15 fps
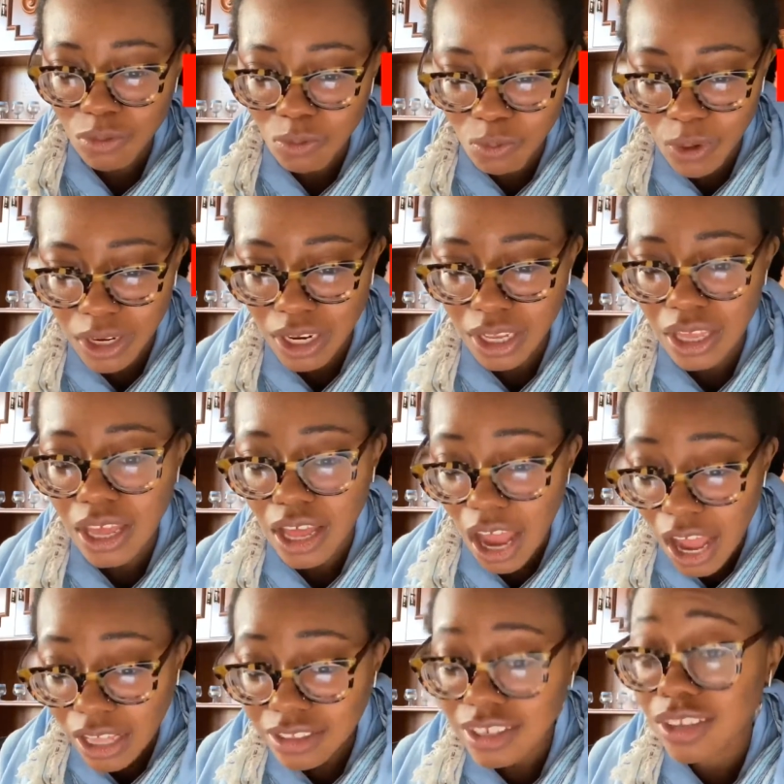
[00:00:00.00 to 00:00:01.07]
reading
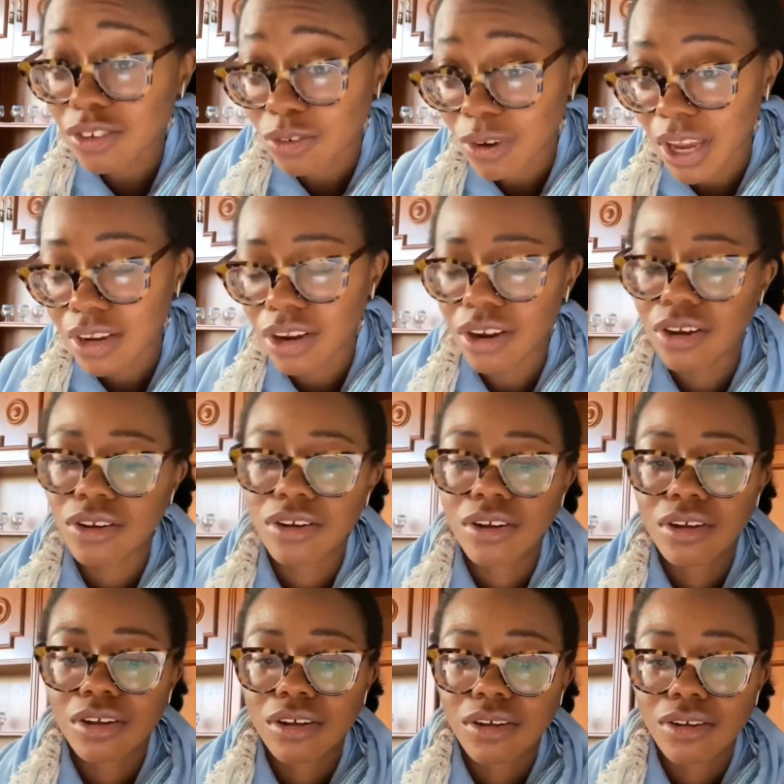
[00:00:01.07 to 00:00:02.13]
content creator.
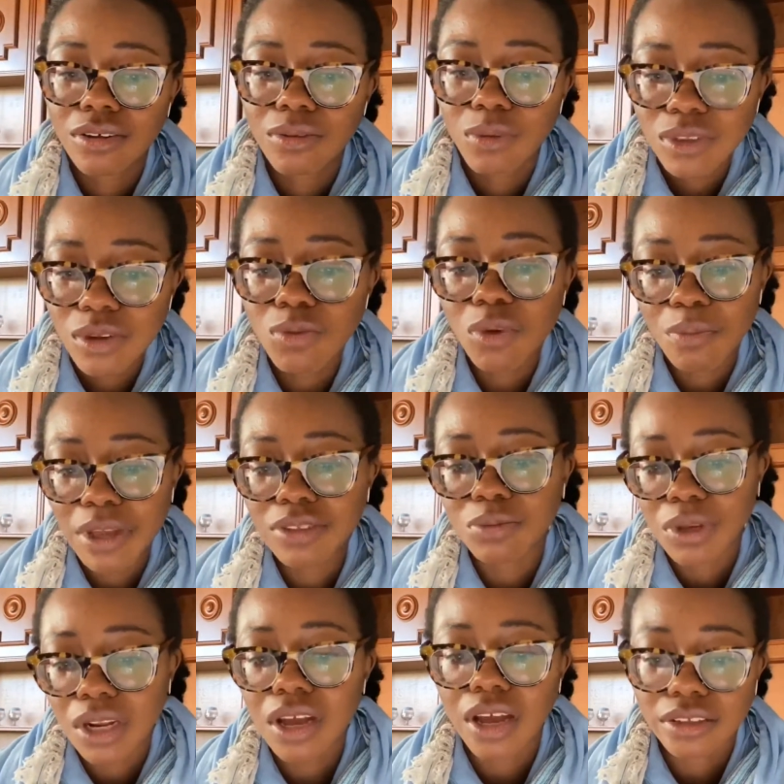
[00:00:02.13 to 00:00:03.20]
Recent romance
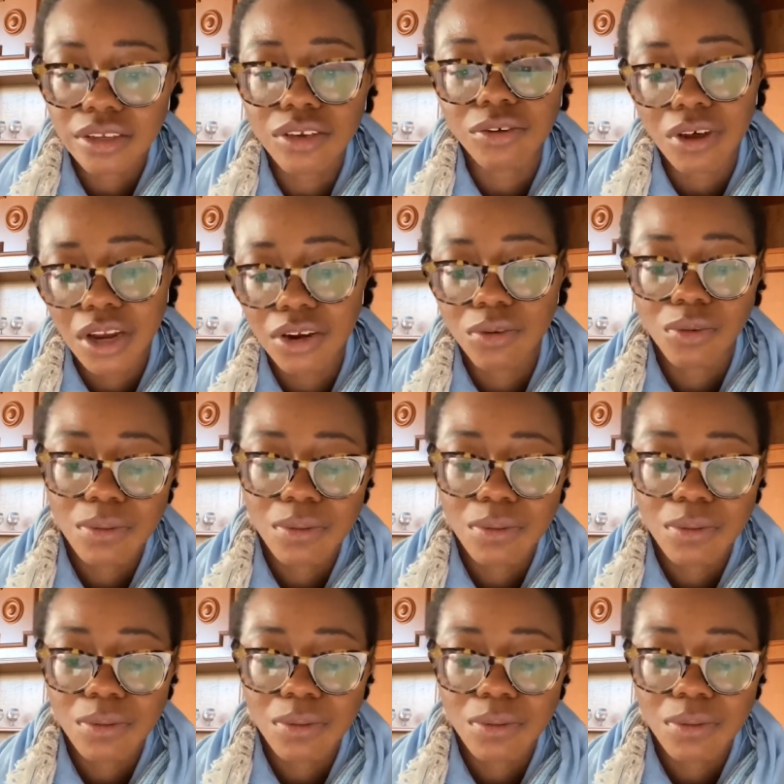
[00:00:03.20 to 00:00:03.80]
reading content creator.